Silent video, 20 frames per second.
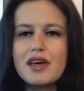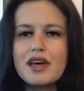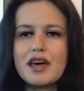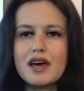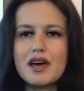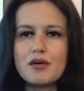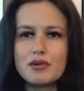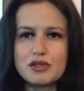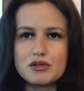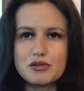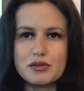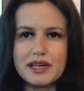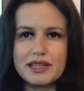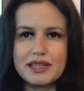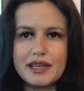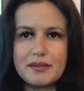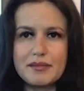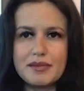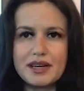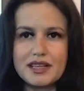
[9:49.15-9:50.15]
which will
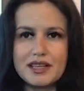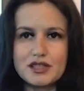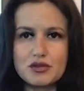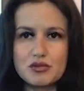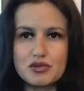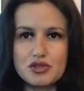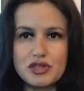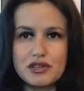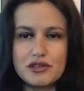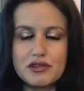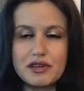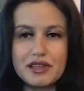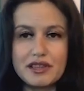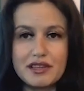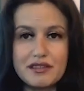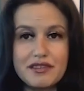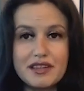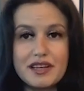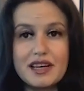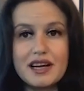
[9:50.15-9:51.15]
enable us to generate
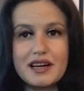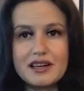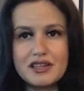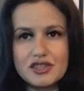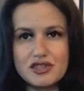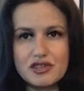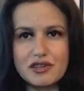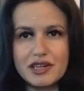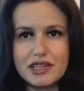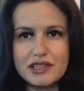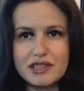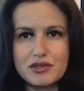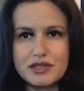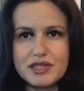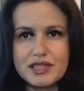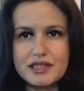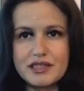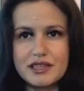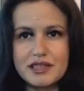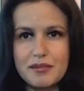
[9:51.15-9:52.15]
even larger
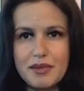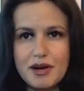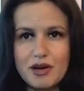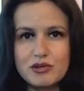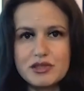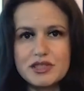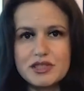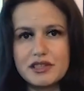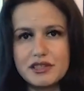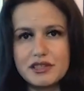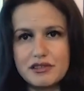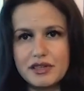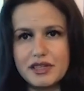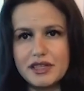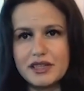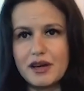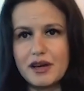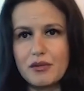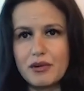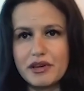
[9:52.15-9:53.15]
electricity amounts here in
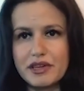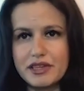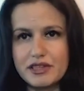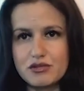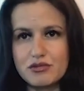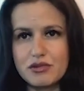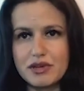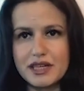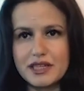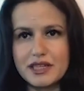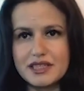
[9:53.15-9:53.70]
our Israeli